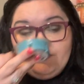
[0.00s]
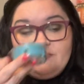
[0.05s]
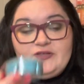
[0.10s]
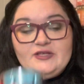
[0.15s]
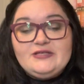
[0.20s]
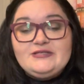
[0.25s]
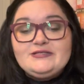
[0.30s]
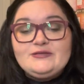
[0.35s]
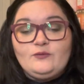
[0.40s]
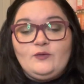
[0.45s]

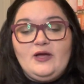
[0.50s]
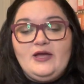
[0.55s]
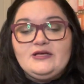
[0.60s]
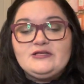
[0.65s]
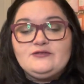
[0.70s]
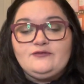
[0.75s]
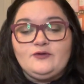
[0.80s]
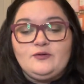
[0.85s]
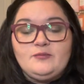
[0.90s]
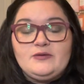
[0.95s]
this
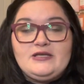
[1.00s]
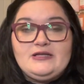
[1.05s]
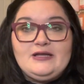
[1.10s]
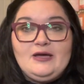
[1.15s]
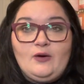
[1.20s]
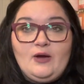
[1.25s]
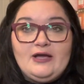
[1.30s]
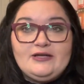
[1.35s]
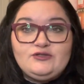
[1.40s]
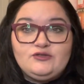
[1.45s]
wax for me
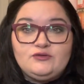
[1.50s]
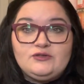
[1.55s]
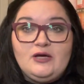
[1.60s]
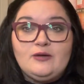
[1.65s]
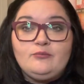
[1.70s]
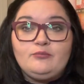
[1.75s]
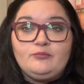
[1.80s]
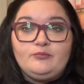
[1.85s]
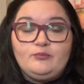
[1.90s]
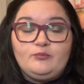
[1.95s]
now, I do
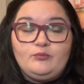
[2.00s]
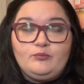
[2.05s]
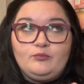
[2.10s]
not